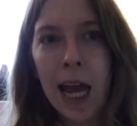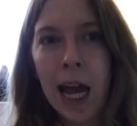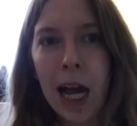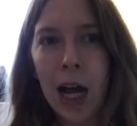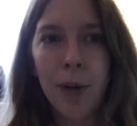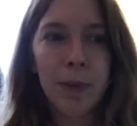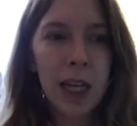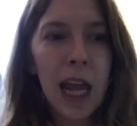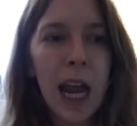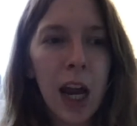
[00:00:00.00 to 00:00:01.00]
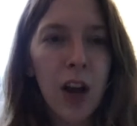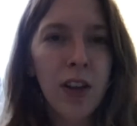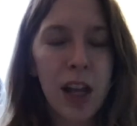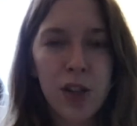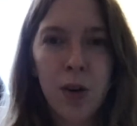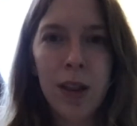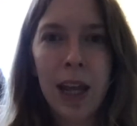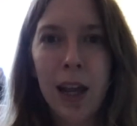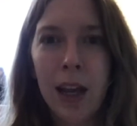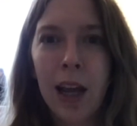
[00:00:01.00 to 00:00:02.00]
the air, that sort of
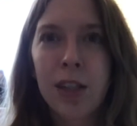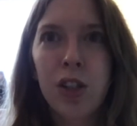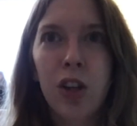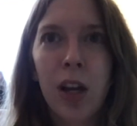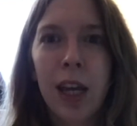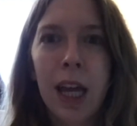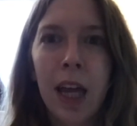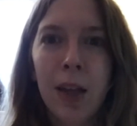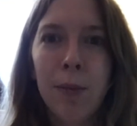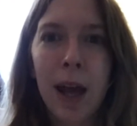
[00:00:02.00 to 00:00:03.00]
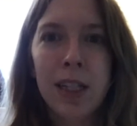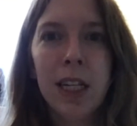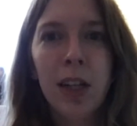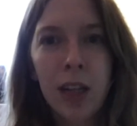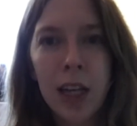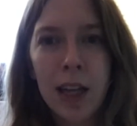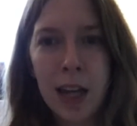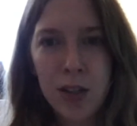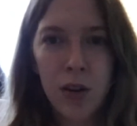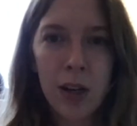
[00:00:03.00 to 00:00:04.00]
thing. It's good at killing bacteria,
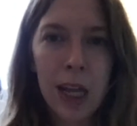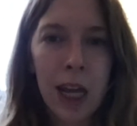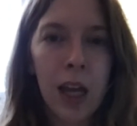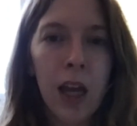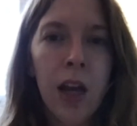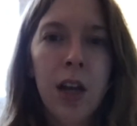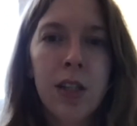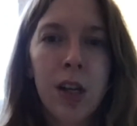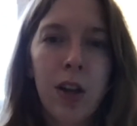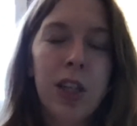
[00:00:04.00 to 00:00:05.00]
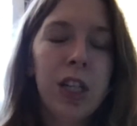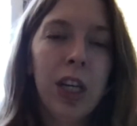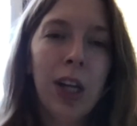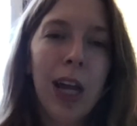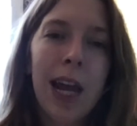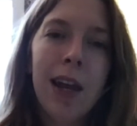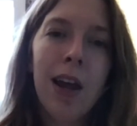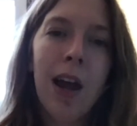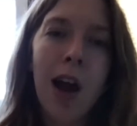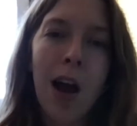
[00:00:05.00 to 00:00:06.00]
that sort of thing. So it's a great
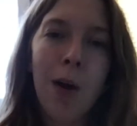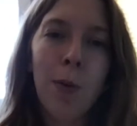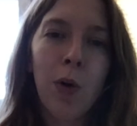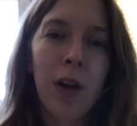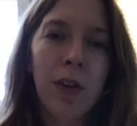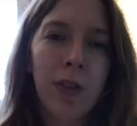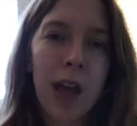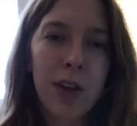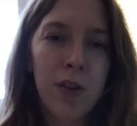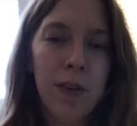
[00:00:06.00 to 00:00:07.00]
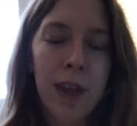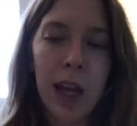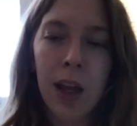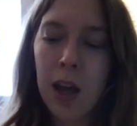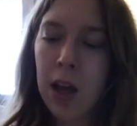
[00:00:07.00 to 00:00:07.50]
oil for that sort of thing.